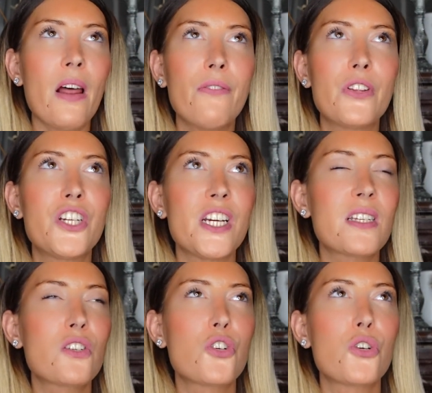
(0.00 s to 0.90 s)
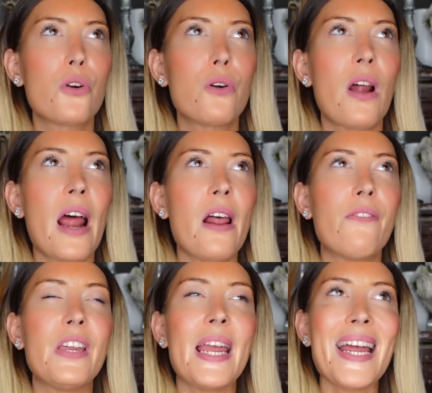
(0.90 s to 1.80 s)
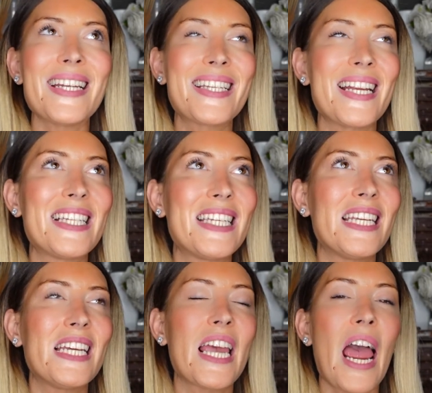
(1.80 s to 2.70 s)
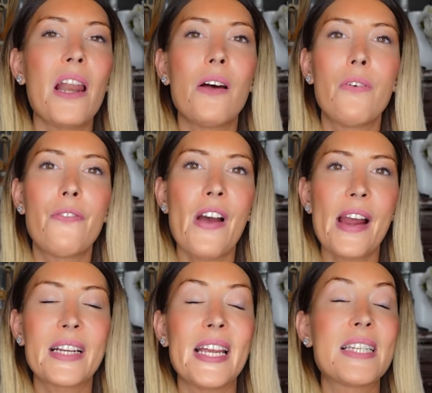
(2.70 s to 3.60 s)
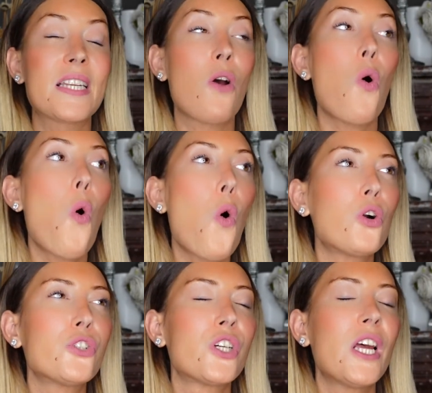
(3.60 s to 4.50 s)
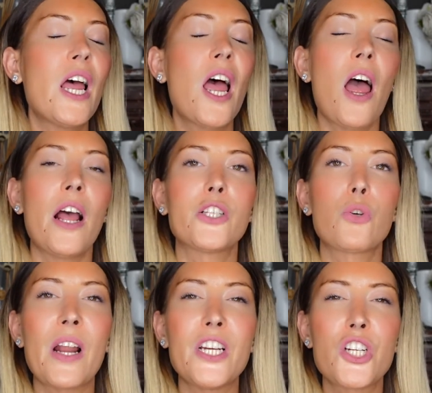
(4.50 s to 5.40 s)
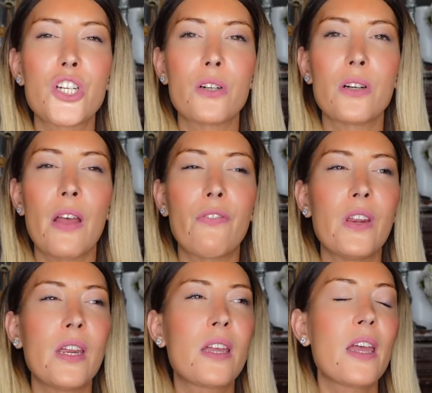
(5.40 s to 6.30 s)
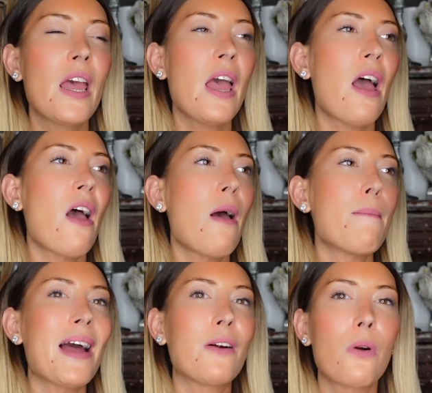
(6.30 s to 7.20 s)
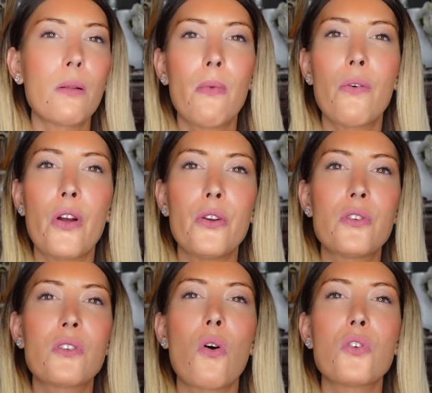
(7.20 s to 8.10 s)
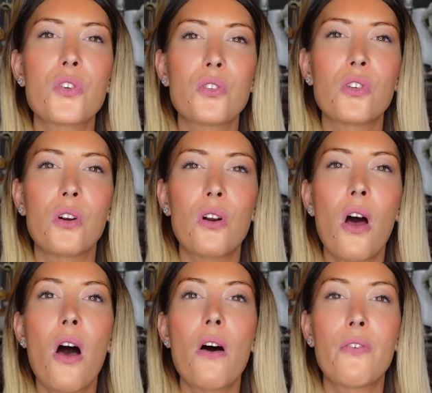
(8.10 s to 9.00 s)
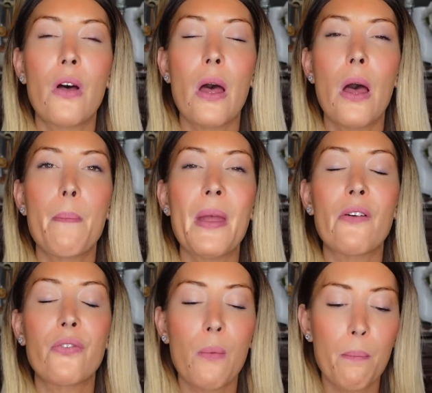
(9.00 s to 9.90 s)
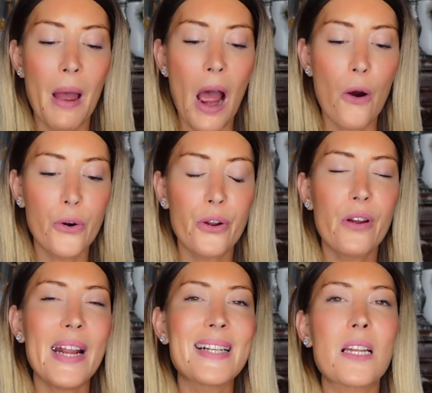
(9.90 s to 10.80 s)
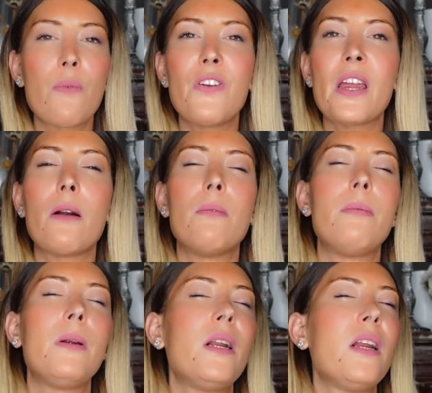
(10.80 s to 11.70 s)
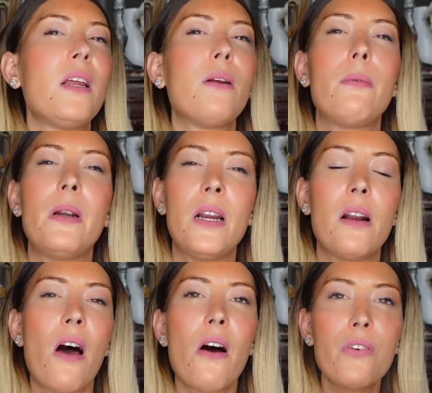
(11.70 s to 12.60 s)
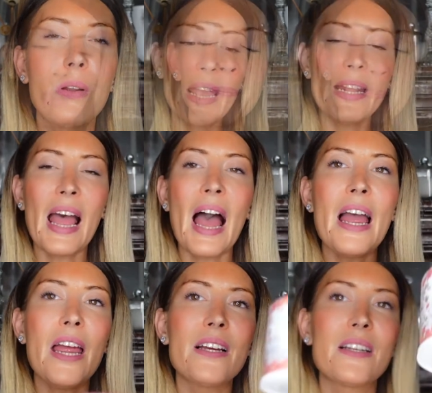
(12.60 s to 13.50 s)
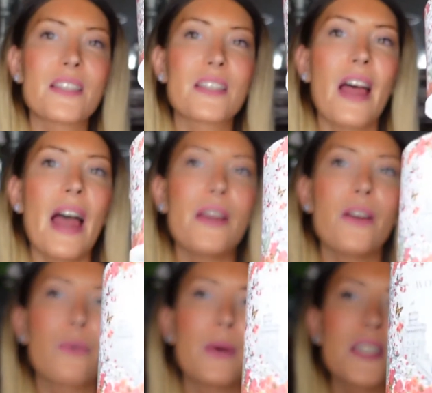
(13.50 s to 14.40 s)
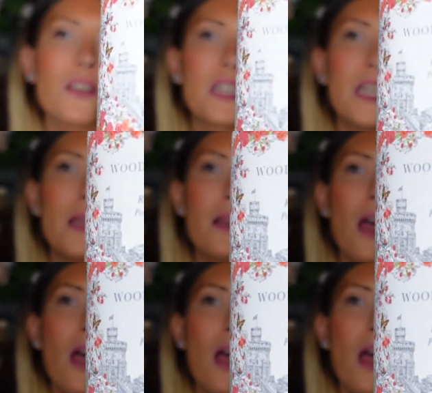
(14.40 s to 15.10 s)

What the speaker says: the gesture, I love the aesthetic, I love the fact it's the old tradition. I think my grandmother used also to love perfume powder. It's something I really, really love. And I recently